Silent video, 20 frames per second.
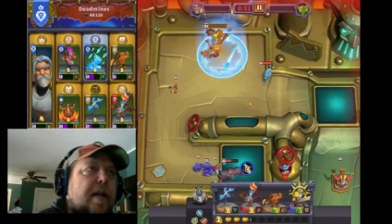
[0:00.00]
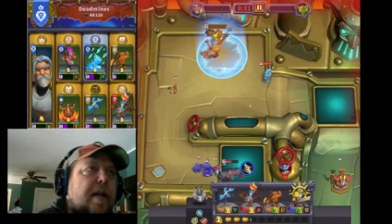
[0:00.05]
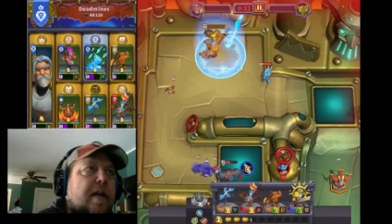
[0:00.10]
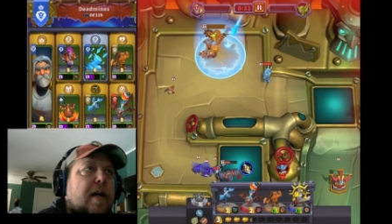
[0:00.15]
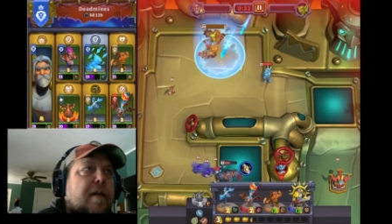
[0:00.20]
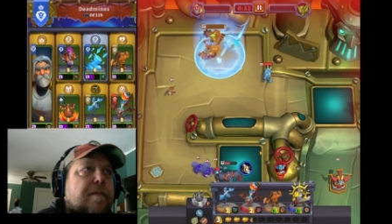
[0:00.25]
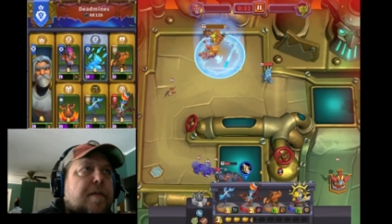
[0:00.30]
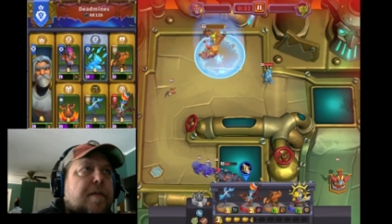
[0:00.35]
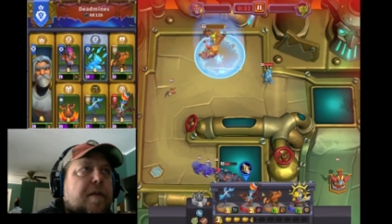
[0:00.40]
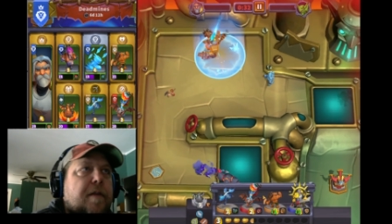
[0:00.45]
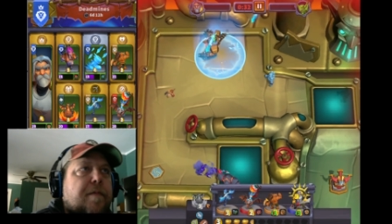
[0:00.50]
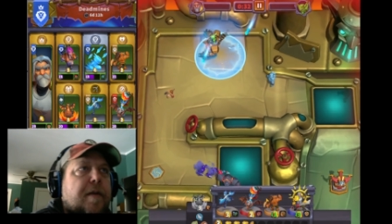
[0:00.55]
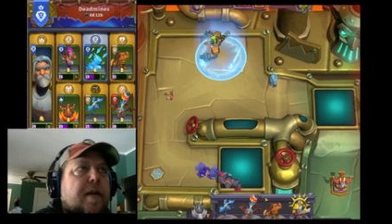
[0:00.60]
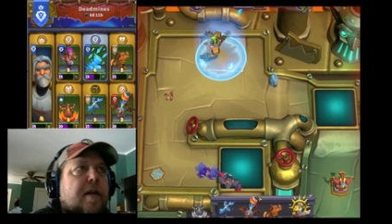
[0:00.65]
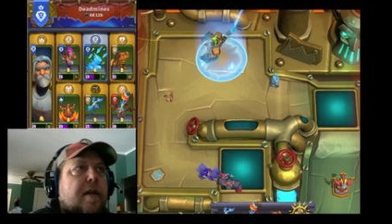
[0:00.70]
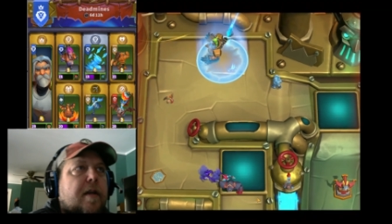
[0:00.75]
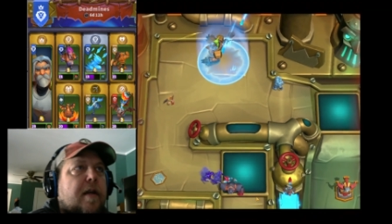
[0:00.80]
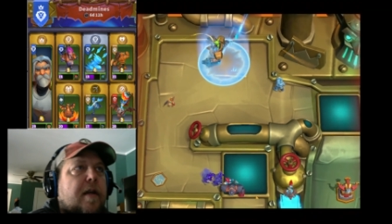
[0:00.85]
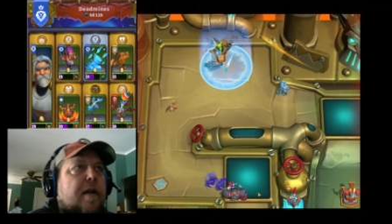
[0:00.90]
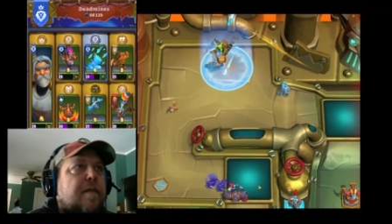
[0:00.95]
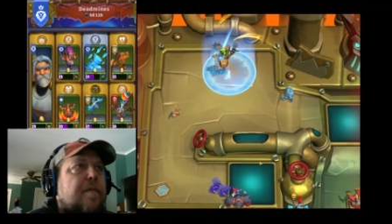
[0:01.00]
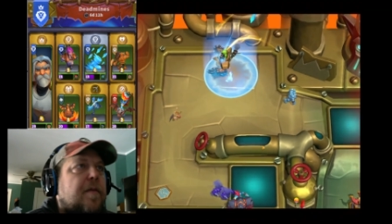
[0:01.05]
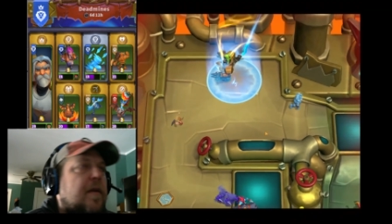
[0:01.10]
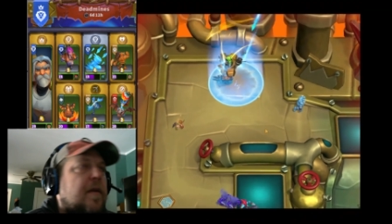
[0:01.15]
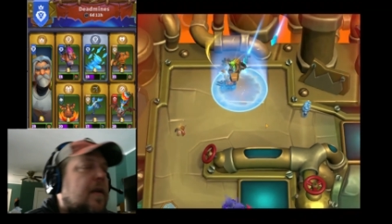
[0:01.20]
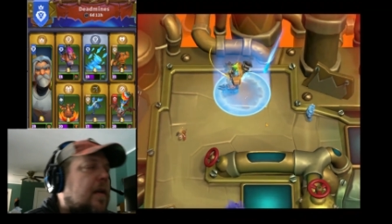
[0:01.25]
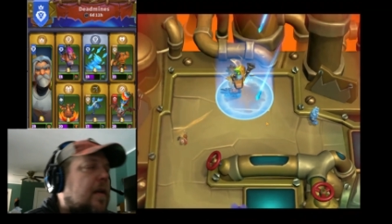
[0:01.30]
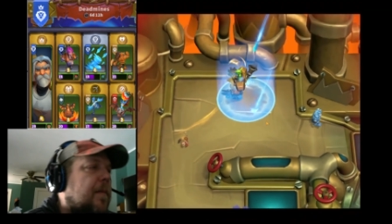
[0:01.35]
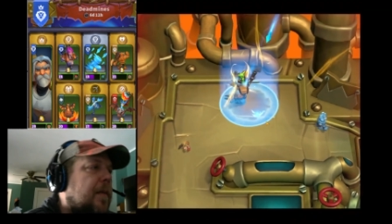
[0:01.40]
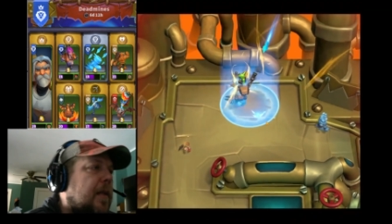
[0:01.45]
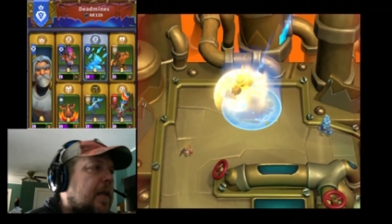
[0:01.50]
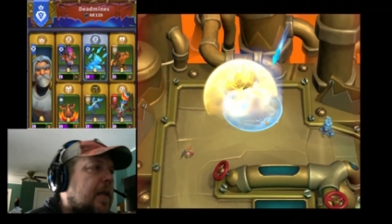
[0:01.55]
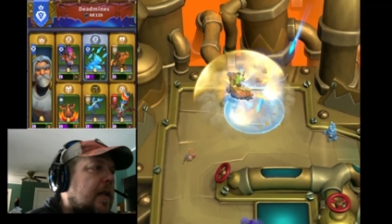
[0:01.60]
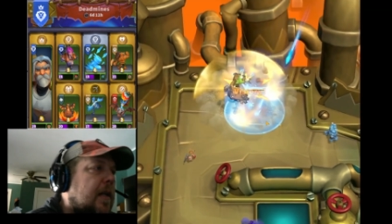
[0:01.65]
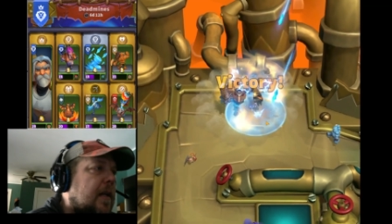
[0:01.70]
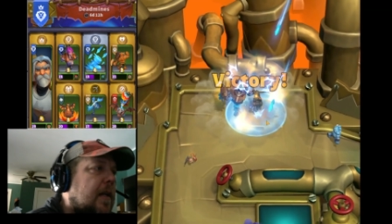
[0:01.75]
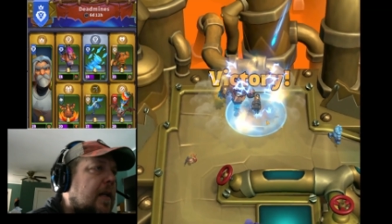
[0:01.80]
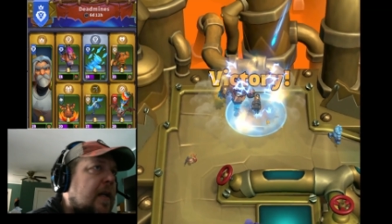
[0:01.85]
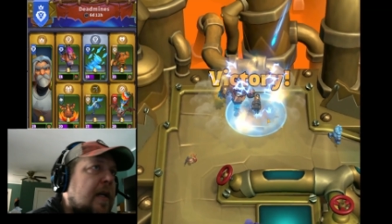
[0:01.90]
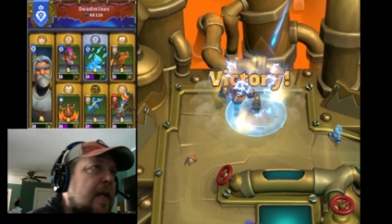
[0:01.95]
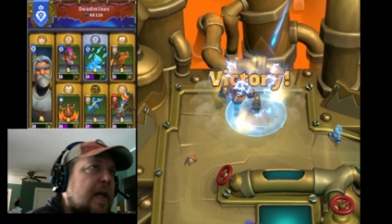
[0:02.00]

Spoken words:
enough, defend enough, we can get them at the end.